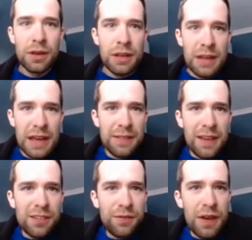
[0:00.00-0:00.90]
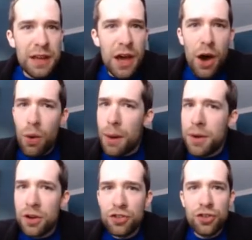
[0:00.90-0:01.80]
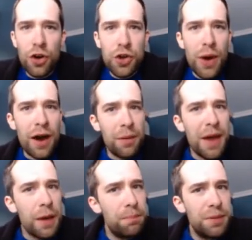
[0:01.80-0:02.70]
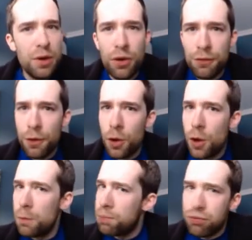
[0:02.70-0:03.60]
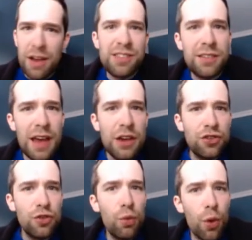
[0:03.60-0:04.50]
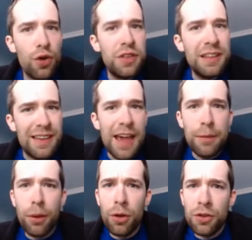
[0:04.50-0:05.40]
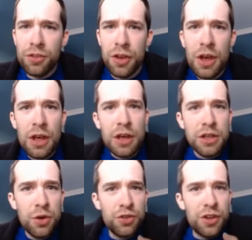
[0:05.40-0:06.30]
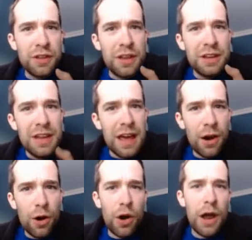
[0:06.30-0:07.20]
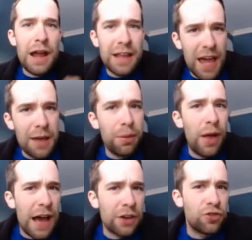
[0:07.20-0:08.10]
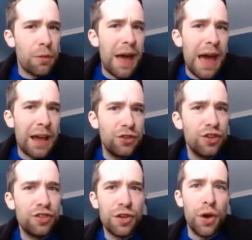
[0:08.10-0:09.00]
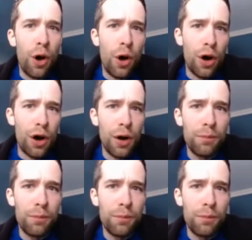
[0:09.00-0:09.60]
In this video, I'm going to show you how to make beautiful presentation-worthy tables using the knitr and kableExtra packages in R.